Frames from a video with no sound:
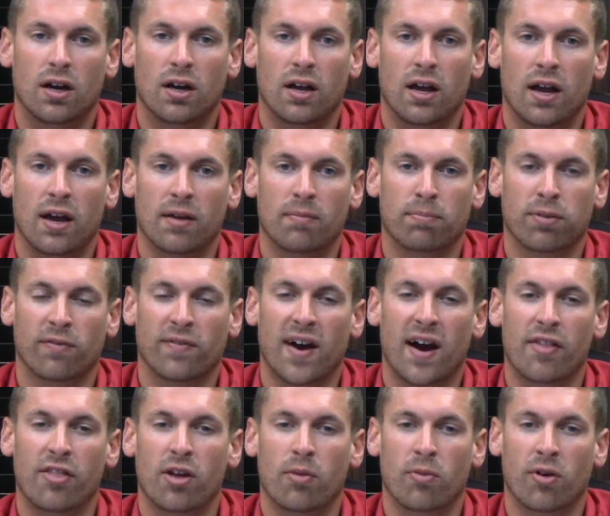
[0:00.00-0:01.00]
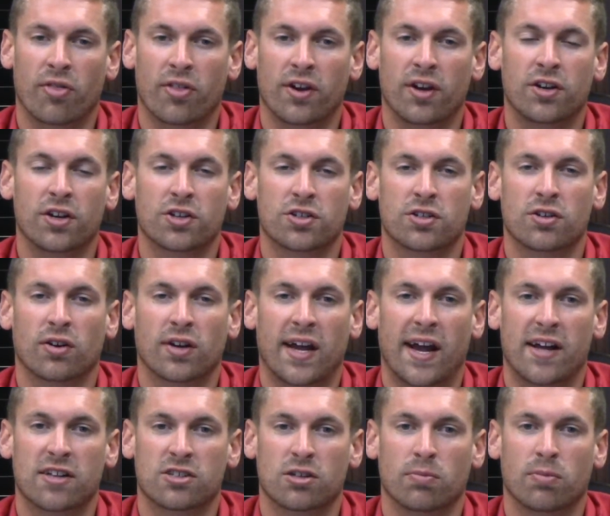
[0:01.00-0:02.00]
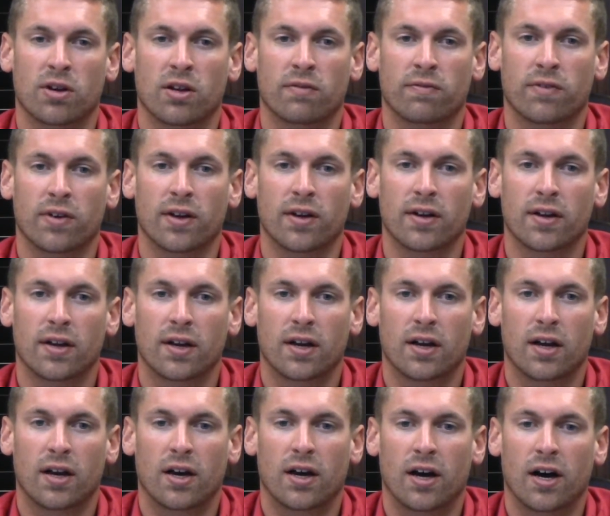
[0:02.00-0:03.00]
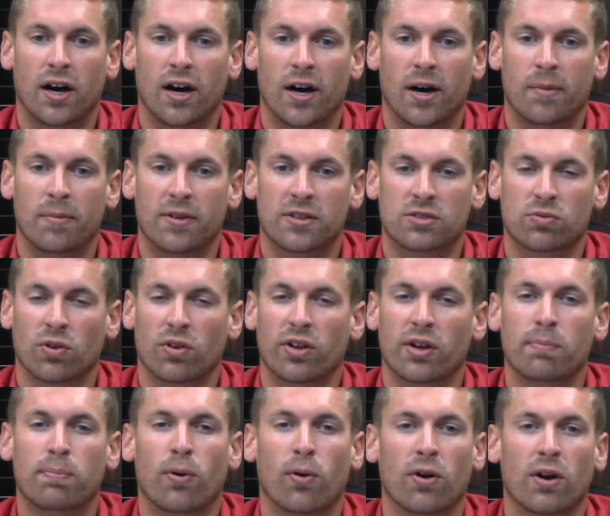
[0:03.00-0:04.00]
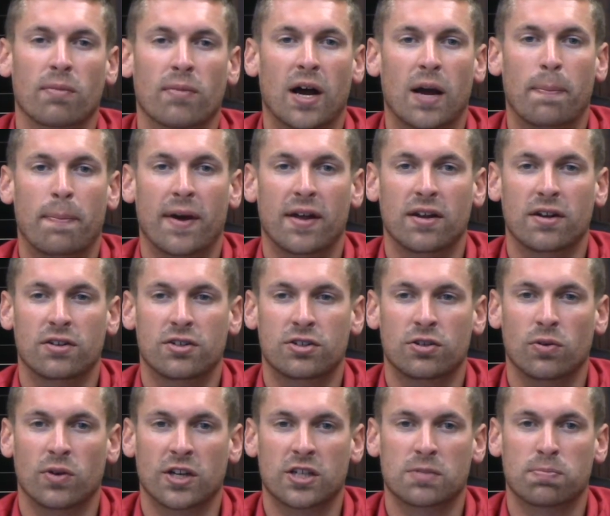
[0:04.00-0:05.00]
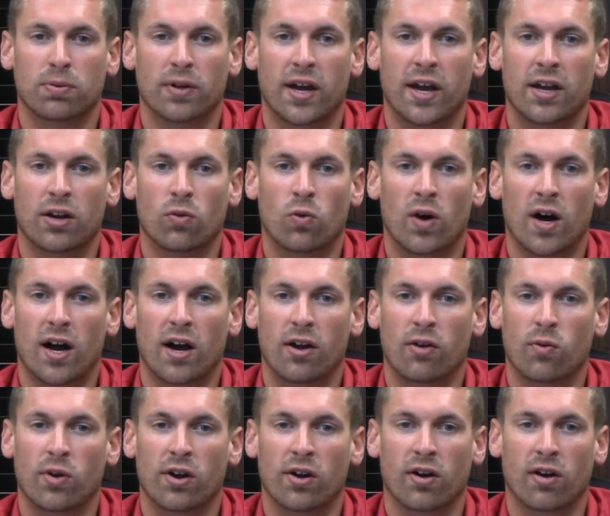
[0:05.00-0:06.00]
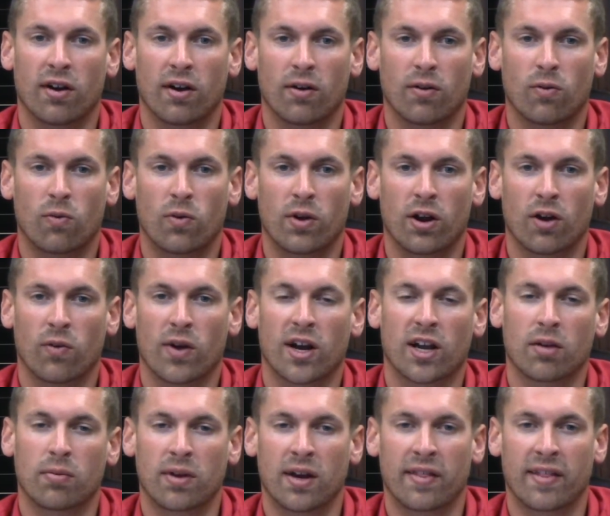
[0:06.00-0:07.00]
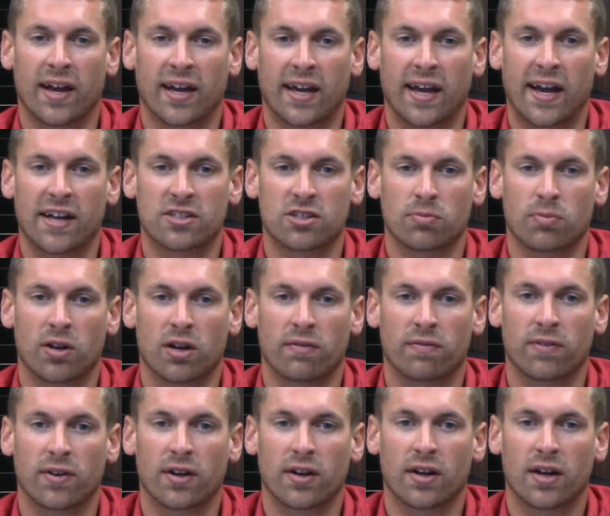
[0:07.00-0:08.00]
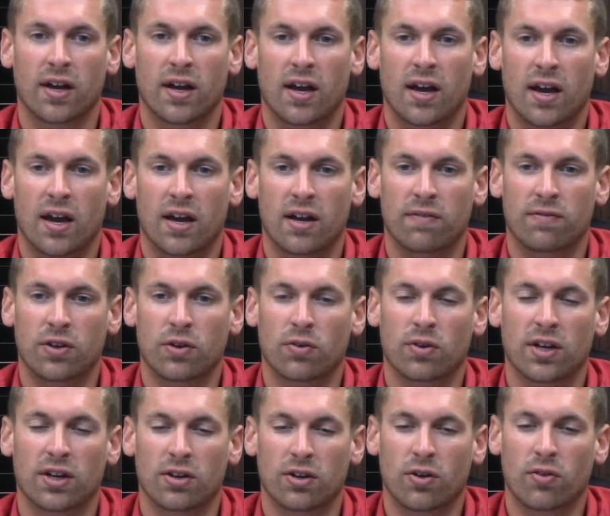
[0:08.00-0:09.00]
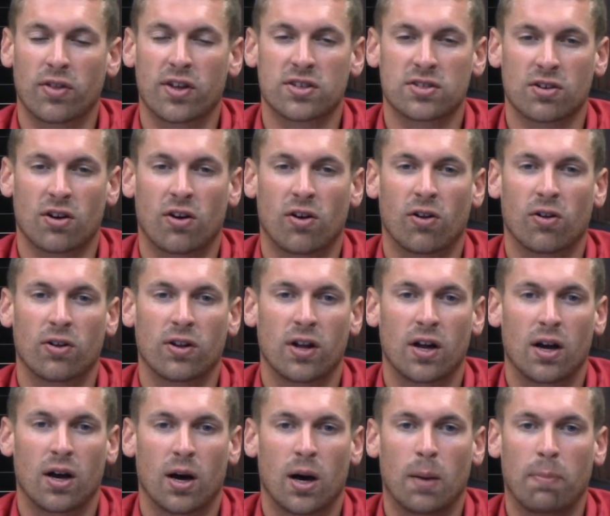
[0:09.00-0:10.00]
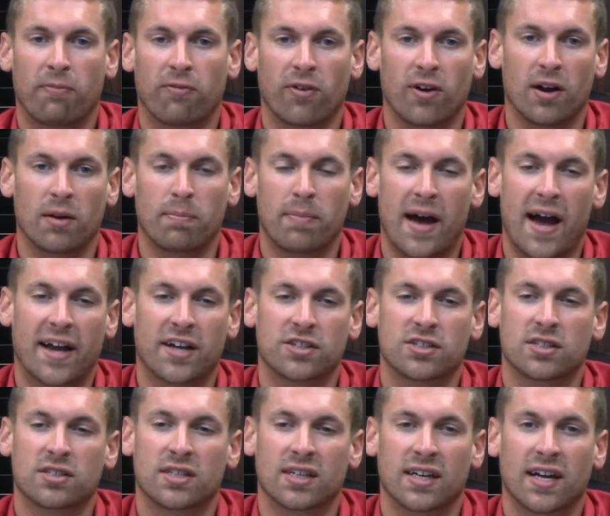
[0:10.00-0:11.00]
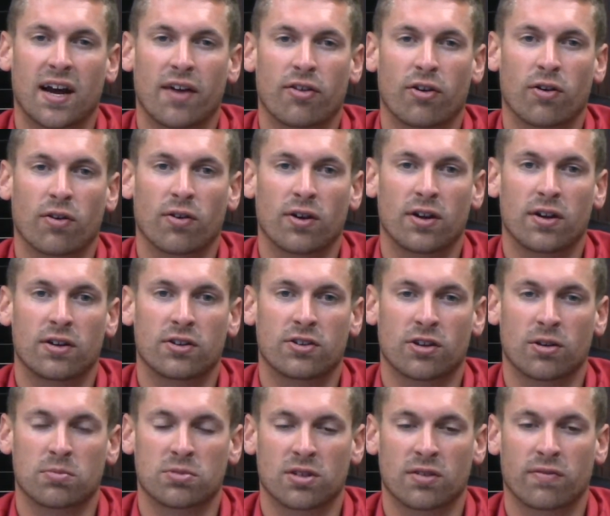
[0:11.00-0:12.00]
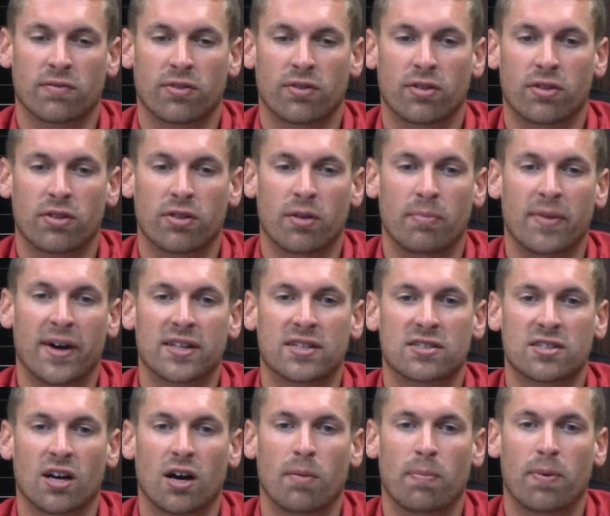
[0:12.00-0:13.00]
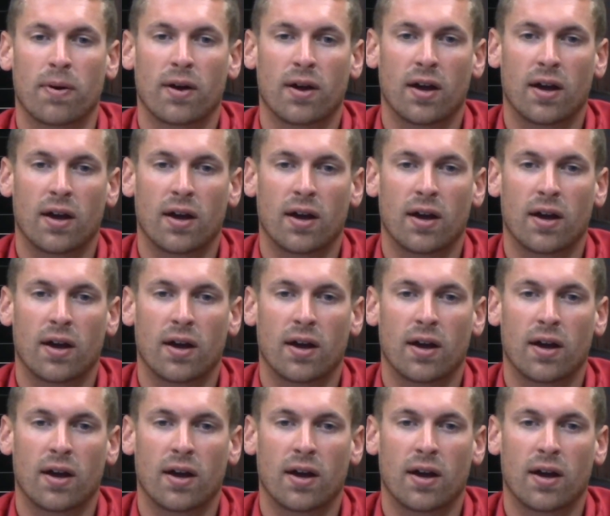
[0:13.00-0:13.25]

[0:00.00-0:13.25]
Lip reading: and provide them with an additional cancer benefit. It's really important, in opinion, to explain why we are recommending that cancer benefit. And if you can do this all up front, package it together in terms of the Med Supp